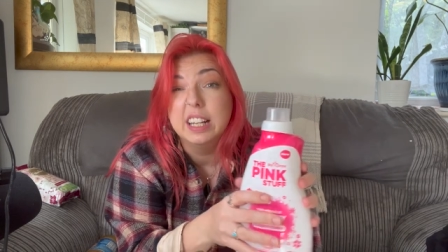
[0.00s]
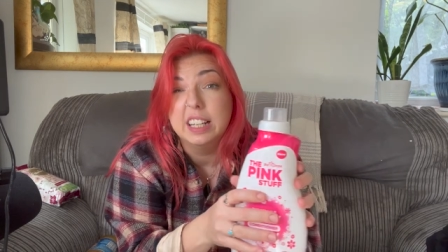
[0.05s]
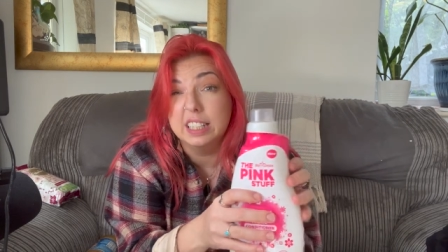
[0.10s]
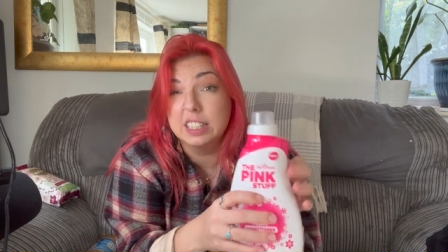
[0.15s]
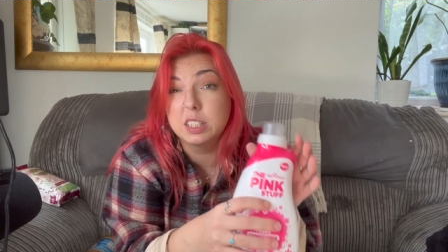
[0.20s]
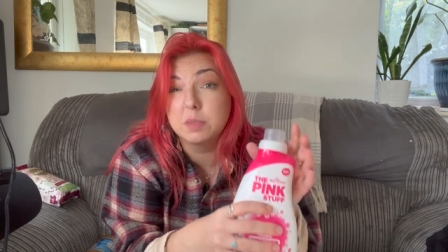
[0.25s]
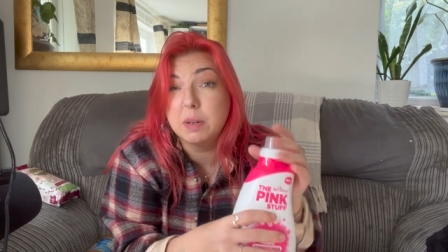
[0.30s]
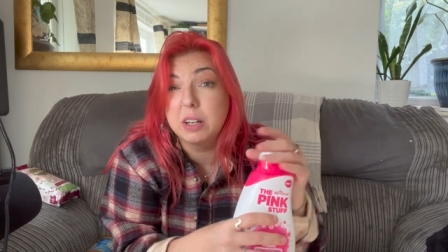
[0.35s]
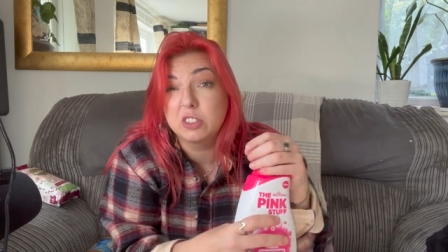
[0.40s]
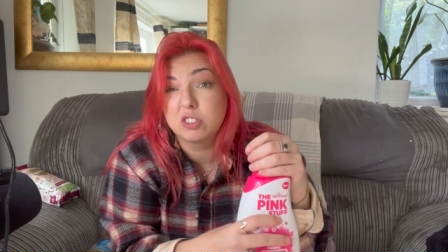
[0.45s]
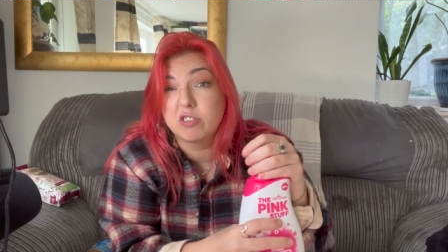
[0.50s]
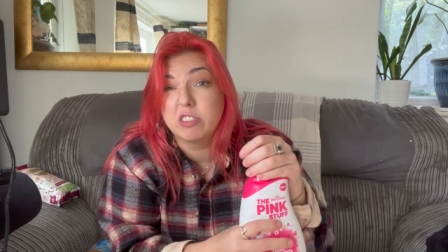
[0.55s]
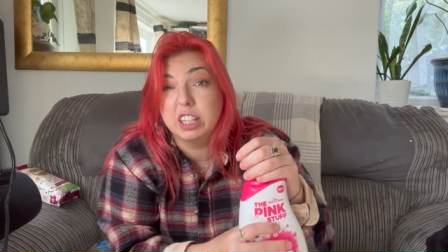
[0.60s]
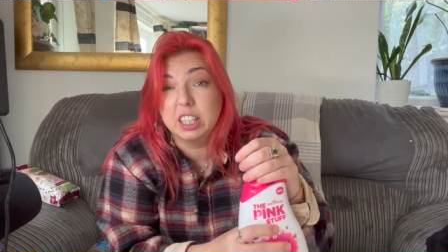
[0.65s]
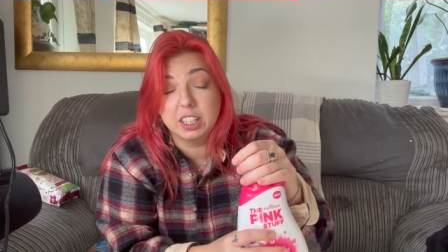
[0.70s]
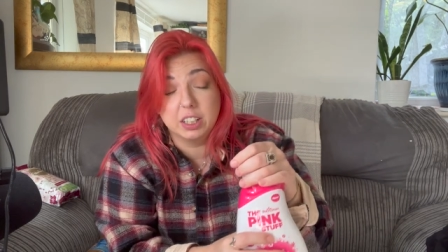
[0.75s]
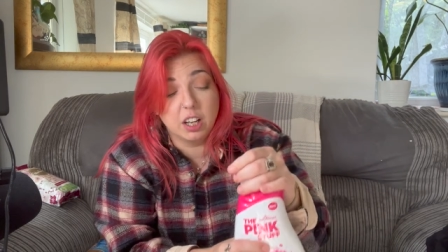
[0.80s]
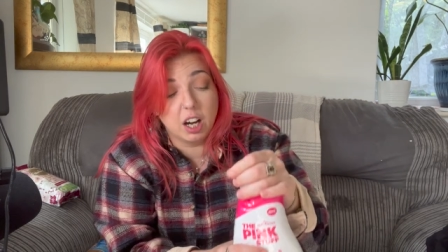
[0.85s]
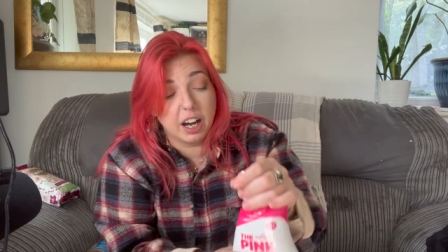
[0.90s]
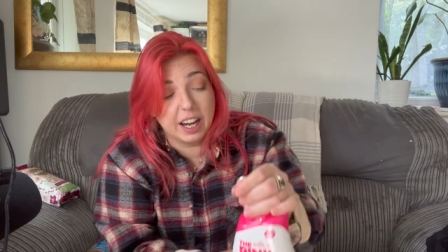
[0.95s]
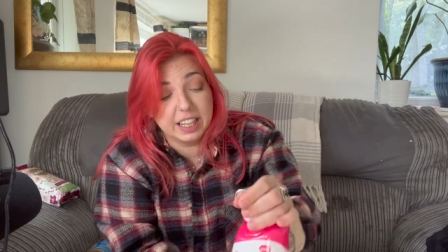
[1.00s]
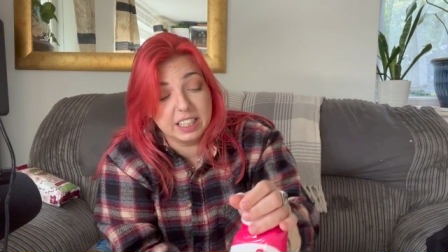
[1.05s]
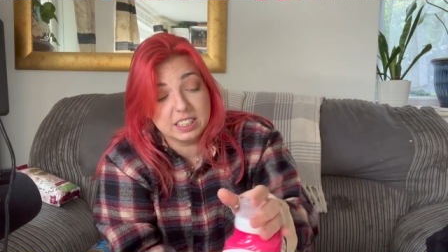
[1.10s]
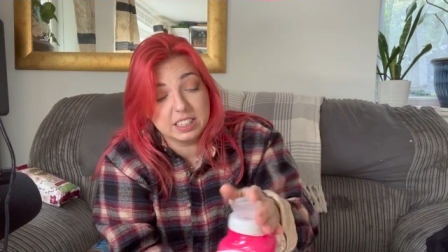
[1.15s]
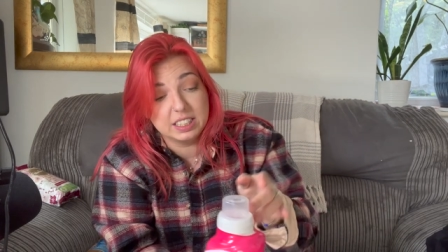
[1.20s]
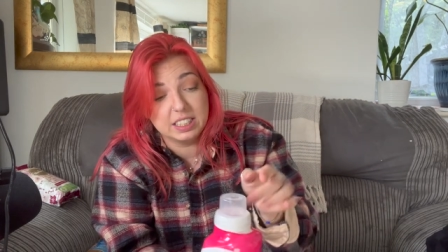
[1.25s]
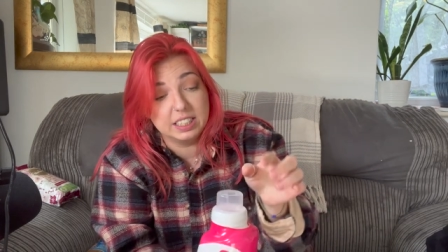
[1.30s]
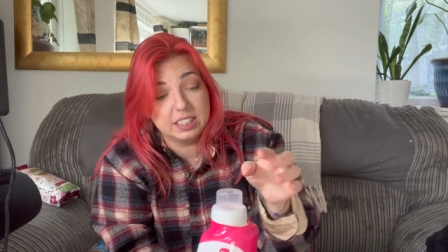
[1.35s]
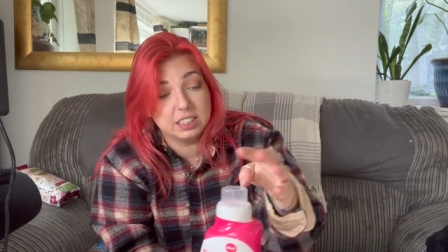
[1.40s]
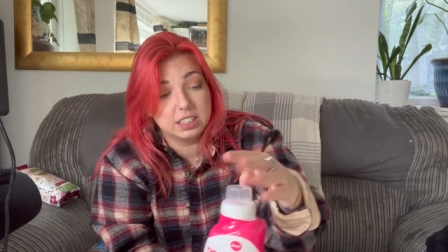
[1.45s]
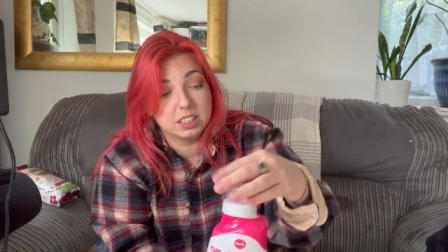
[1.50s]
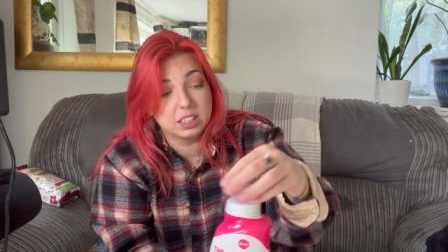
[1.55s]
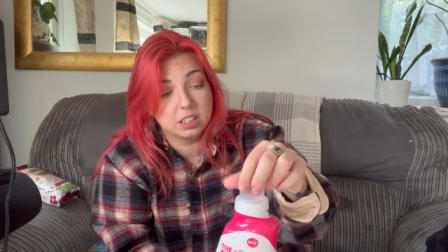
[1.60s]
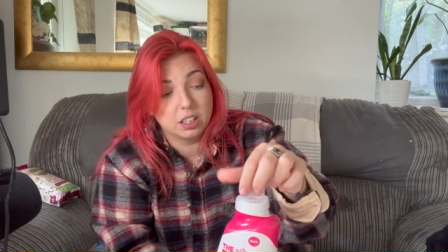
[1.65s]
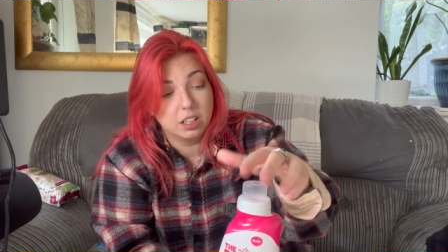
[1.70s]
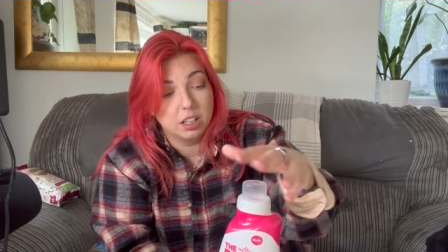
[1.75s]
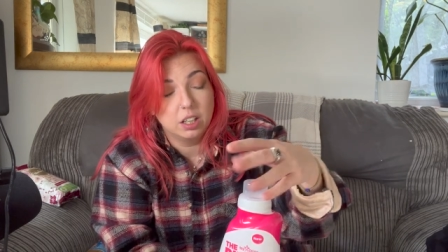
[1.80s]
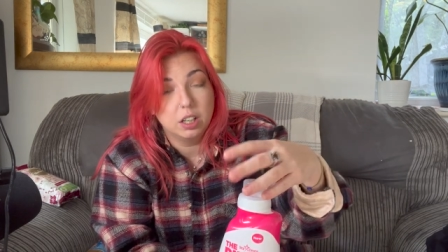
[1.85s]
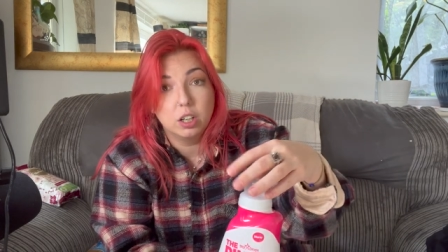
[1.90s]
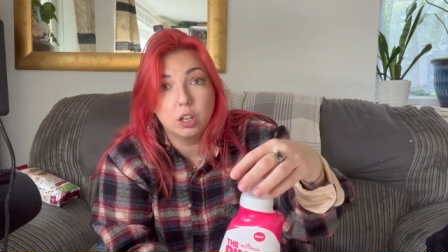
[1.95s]
It smells really nice. It's
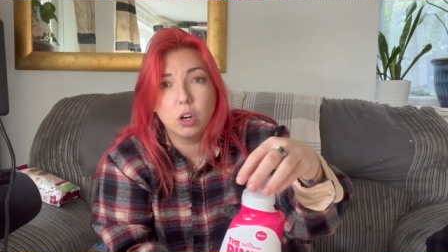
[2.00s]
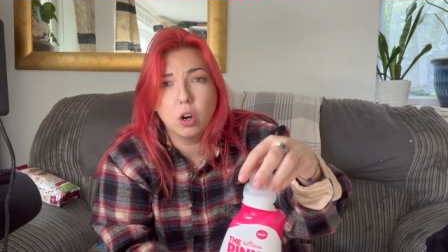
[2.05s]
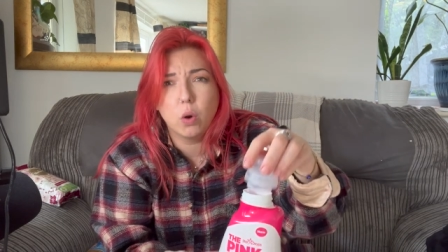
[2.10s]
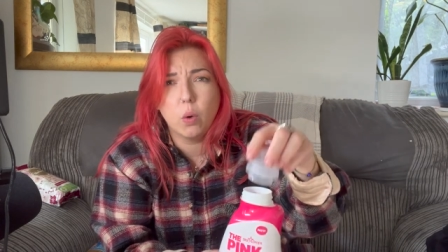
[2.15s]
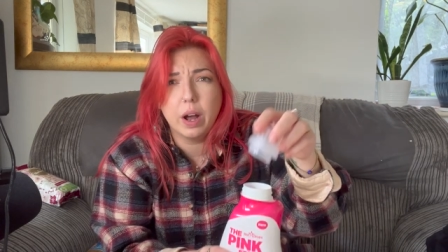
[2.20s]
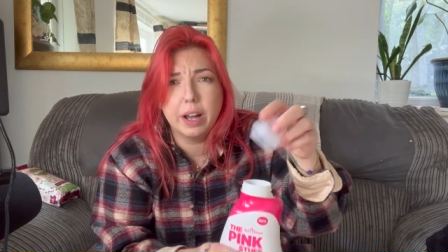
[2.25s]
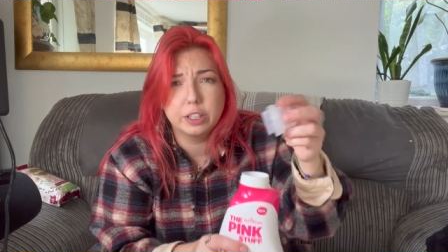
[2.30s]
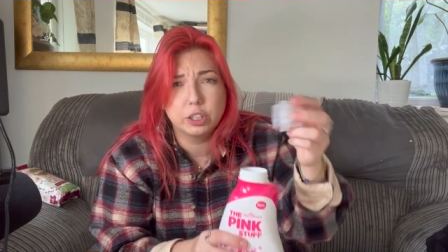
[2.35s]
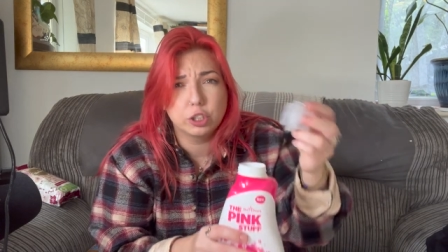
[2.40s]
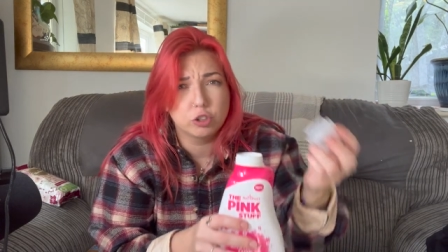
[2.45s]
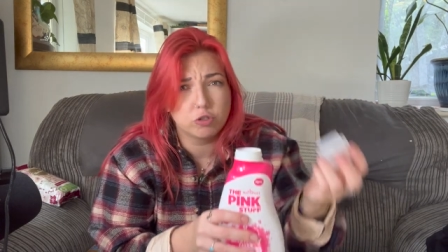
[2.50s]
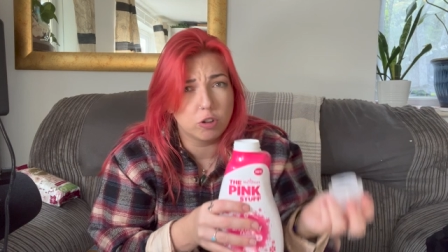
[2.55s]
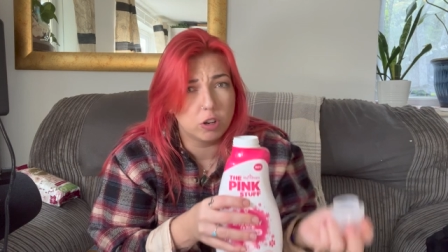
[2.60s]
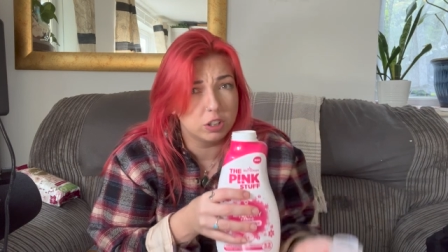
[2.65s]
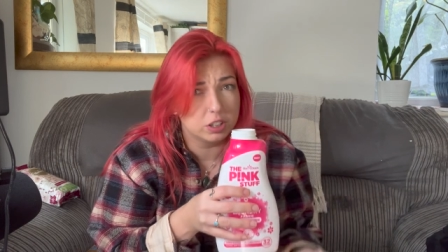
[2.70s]
got quite a strong